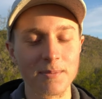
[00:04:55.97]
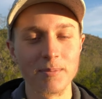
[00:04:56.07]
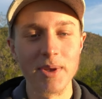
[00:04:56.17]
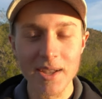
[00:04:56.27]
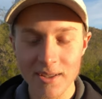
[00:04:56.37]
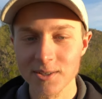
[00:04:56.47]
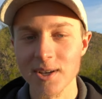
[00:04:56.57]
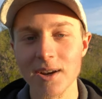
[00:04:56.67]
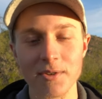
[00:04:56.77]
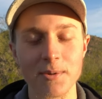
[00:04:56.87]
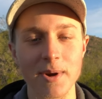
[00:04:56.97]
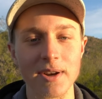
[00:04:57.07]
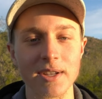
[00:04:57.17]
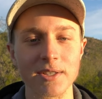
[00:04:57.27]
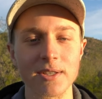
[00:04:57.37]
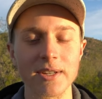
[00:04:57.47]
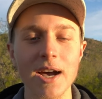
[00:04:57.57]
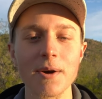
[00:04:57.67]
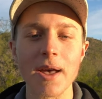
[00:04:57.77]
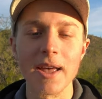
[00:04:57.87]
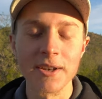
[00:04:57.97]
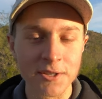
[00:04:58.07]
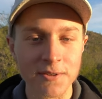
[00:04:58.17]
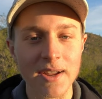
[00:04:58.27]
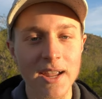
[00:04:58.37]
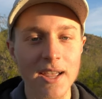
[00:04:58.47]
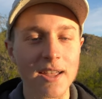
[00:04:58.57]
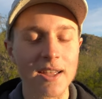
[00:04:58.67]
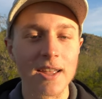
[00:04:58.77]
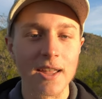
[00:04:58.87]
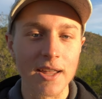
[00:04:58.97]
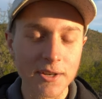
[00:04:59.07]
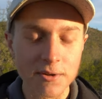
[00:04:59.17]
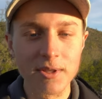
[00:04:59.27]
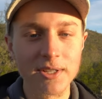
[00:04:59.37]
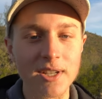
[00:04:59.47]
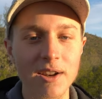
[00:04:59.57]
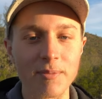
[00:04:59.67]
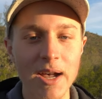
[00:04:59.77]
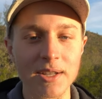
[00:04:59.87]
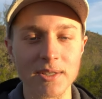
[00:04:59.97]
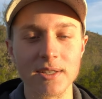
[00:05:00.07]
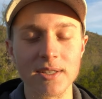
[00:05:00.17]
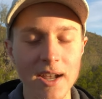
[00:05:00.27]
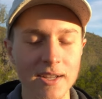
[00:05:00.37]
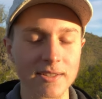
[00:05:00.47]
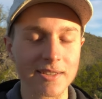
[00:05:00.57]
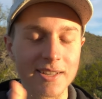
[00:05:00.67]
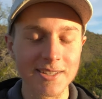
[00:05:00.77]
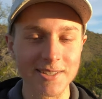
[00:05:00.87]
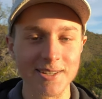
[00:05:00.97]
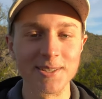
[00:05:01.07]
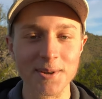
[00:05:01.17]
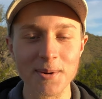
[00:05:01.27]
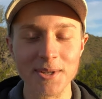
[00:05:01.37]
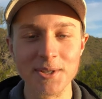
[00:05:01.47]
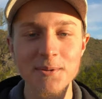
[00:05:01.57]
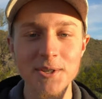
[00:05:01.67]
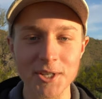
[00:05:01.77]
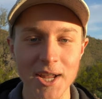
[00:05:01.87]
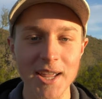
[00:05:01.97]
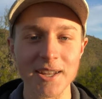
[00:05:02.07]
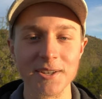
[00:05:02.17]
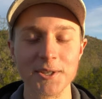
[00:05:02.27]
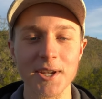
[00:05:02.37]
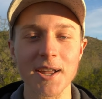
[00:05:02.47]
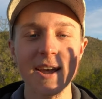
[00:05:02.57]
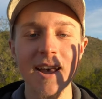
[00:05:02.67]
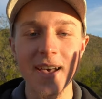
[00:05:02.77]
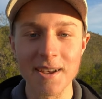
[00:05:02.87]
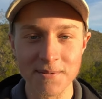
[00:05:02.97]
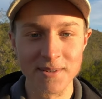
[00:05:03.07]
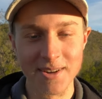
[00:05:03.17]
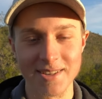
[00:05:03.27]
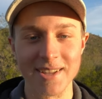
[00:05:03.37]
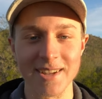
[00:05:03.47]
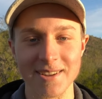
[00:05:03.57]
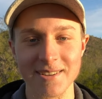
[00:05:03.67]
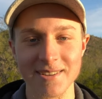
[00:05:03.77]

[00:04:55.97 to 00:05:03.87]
being in the sign of Aquarius, now entering into the sign of Pisces, guys, this is going to change everything.